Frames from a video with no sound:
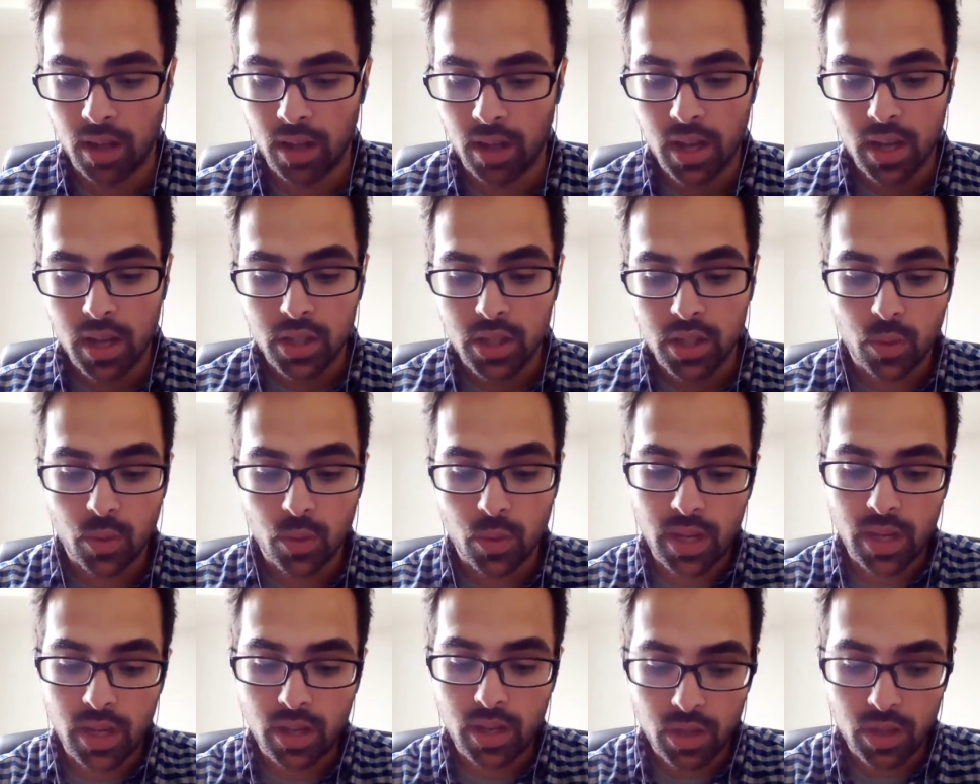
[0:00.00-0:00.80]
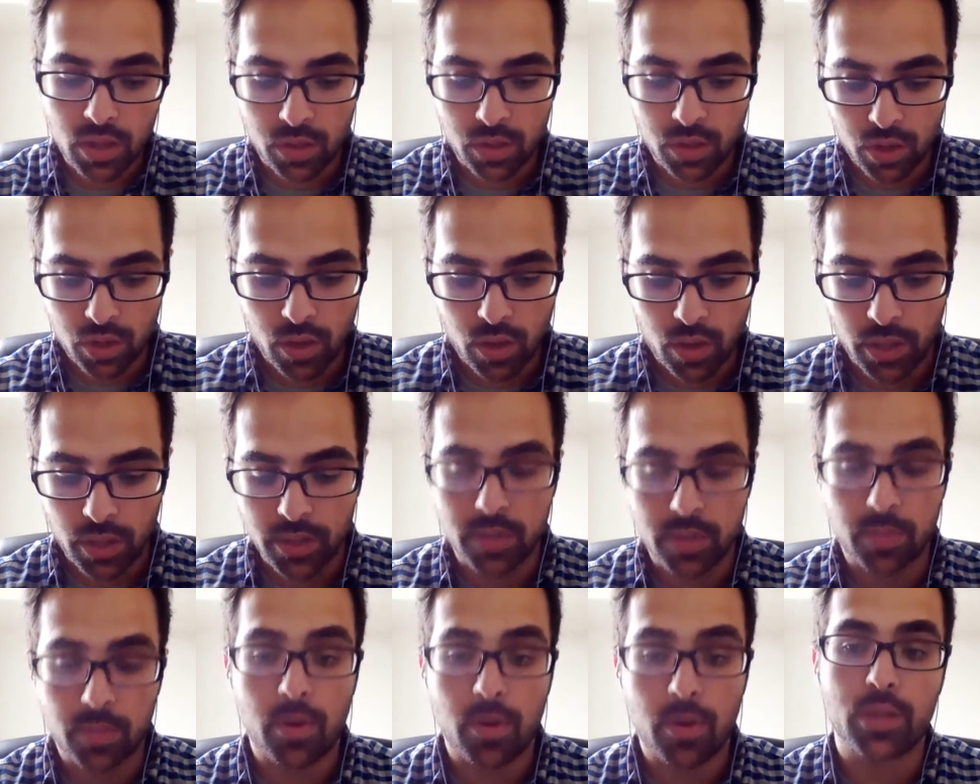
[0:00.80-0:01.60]
So we use Trello as a
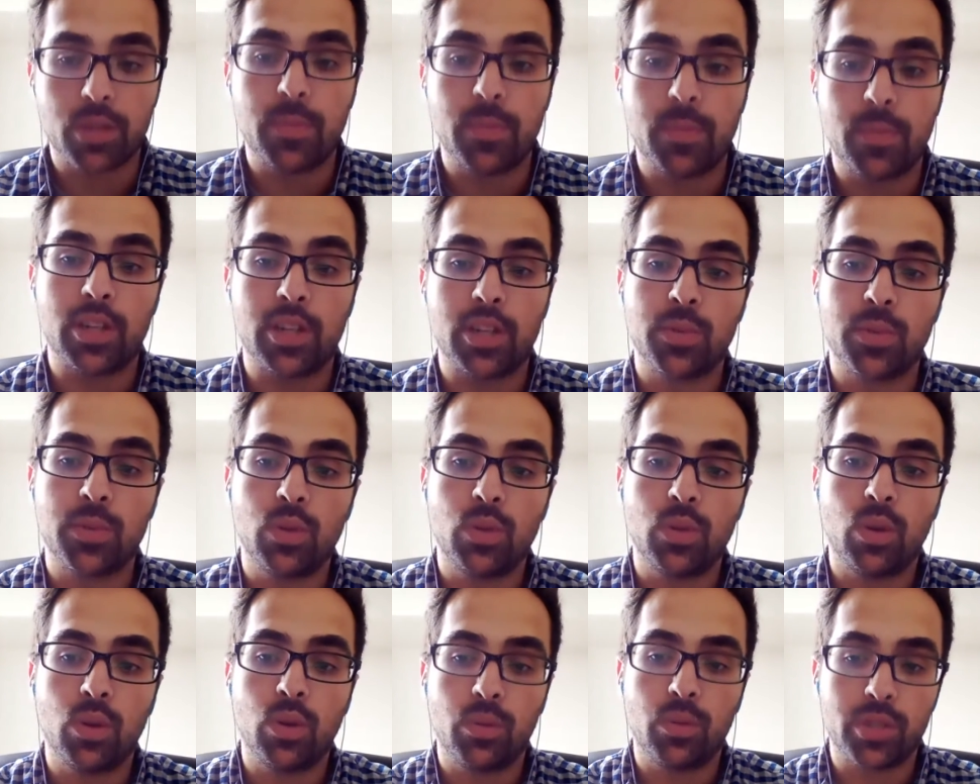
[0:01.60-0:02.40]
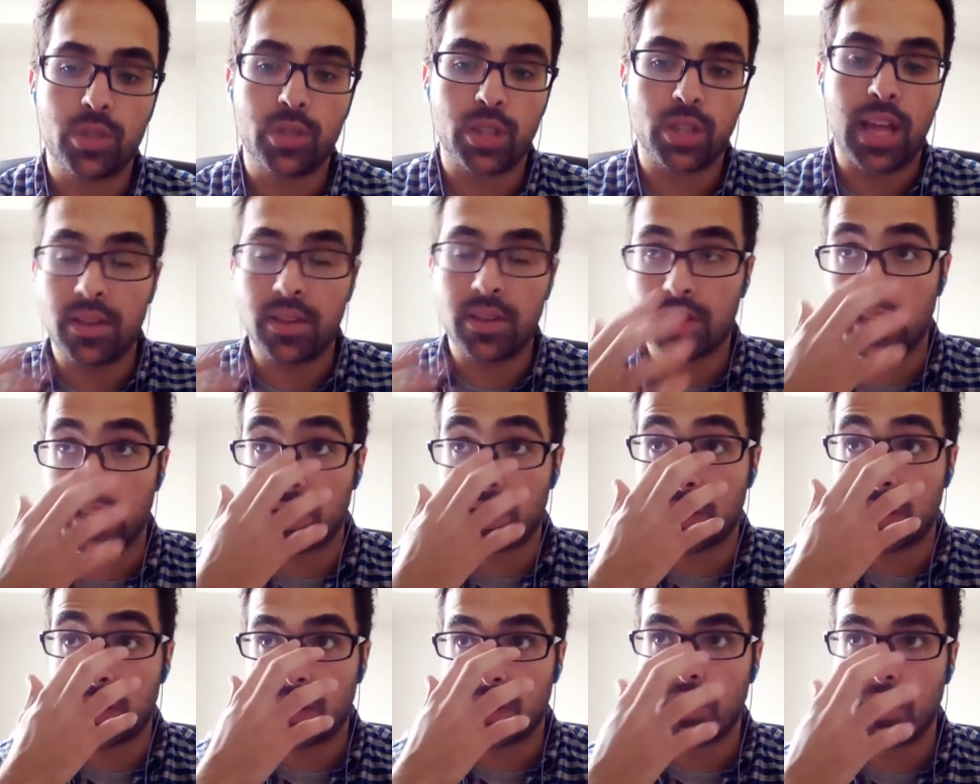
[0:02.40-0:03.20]
project management tool, which allows us
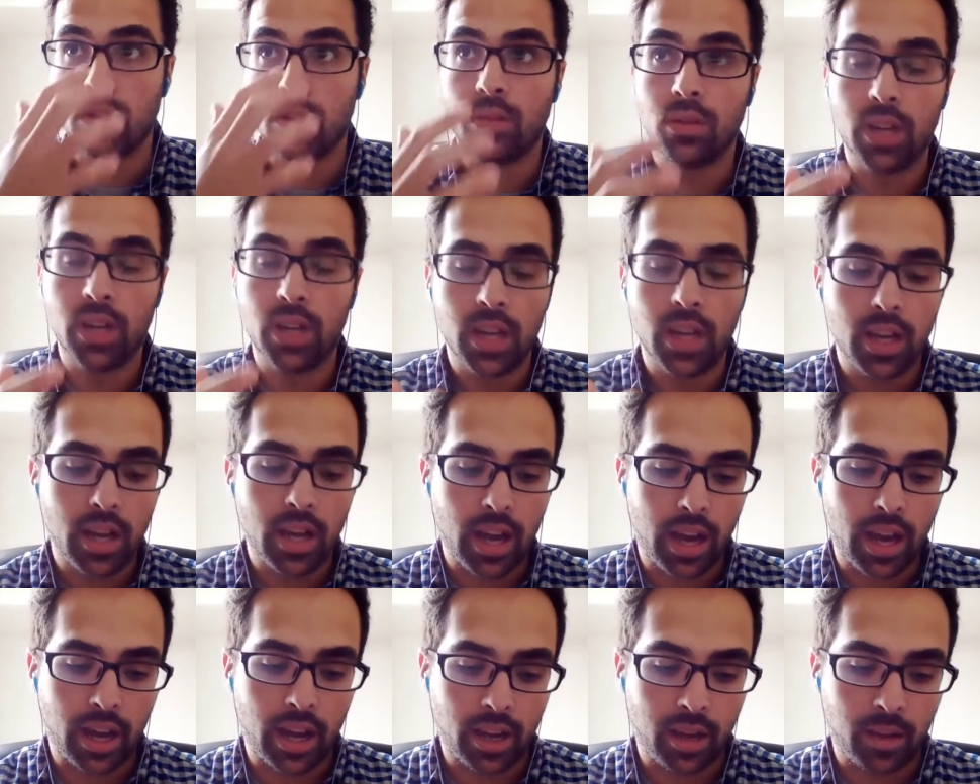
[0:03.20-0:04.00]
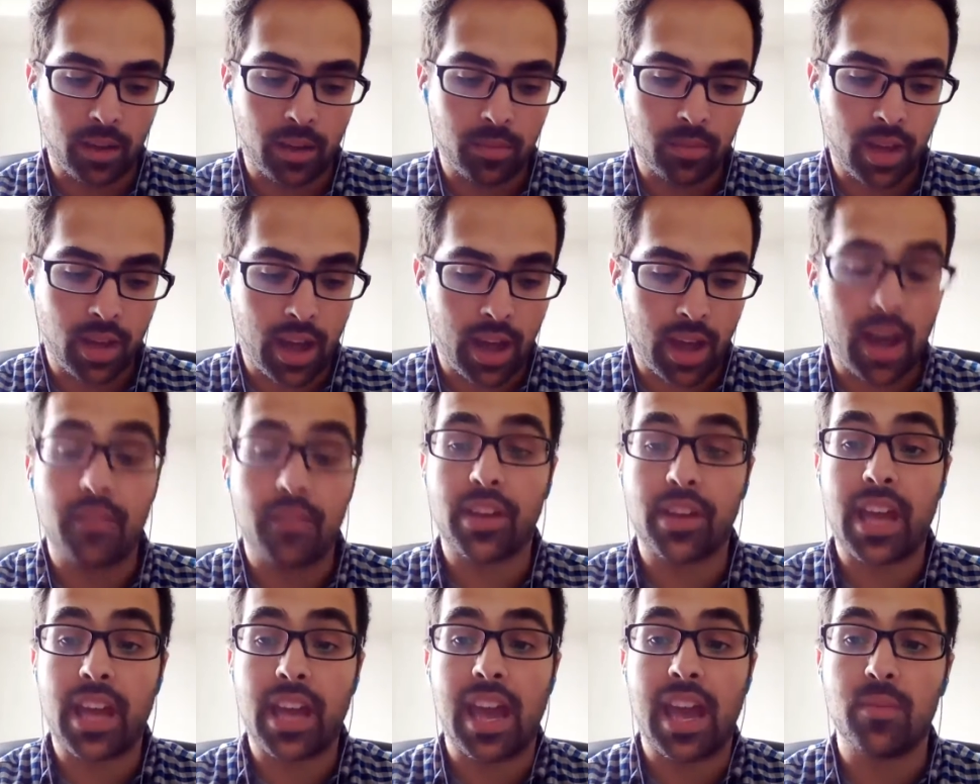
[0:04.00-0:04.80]
to have a
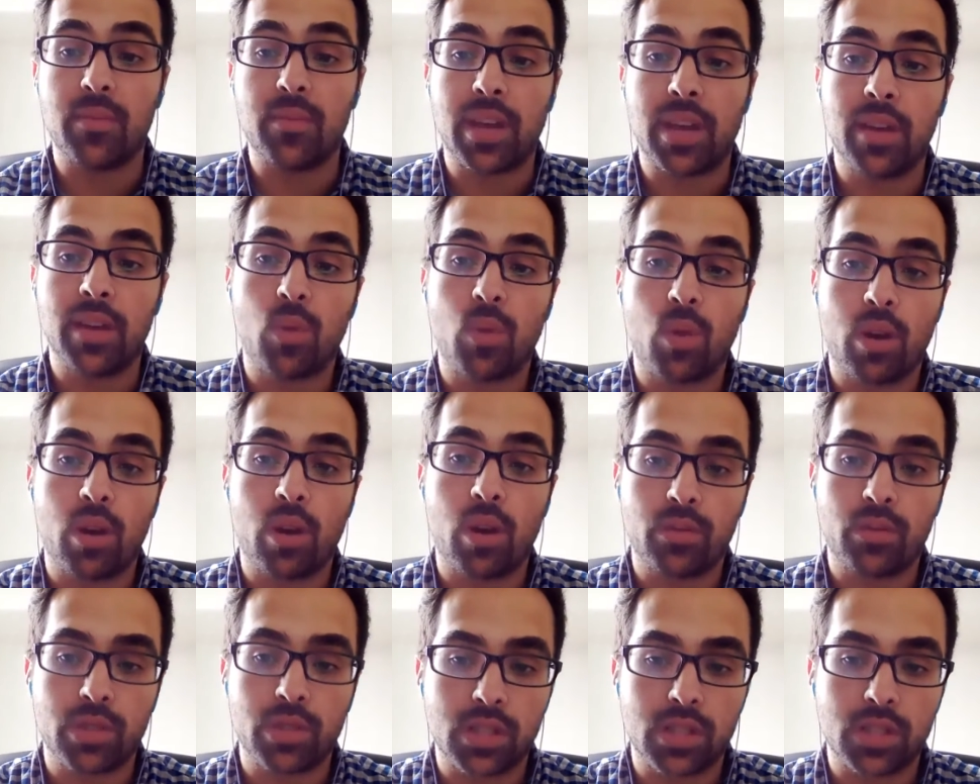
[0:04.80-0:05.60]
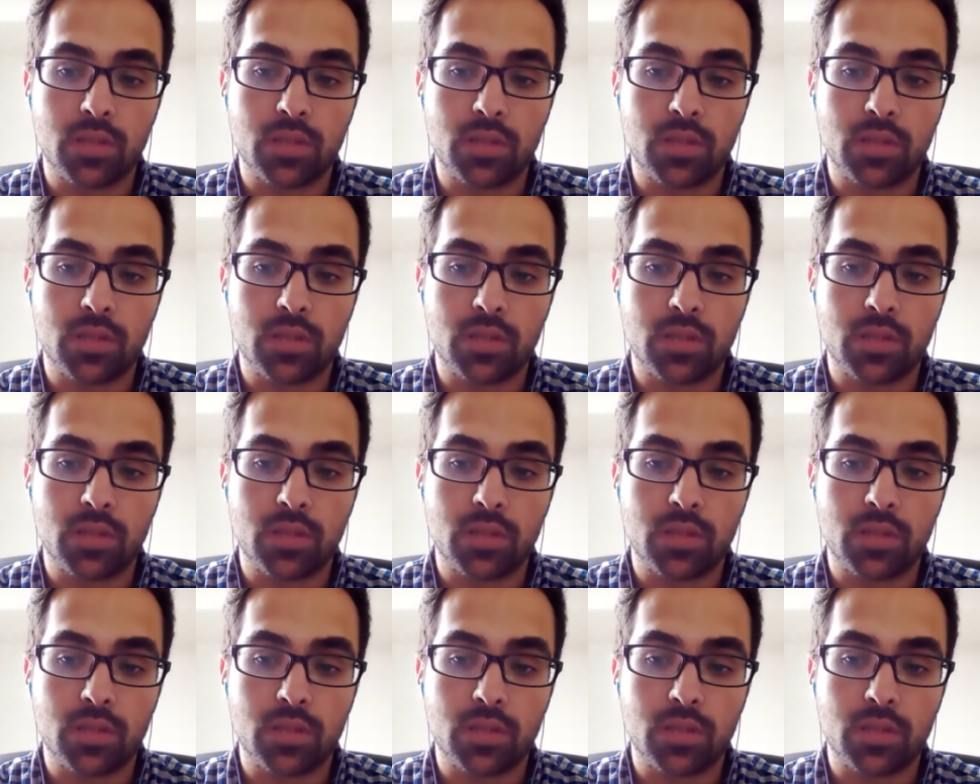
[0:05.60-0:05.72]
Kanban board, which is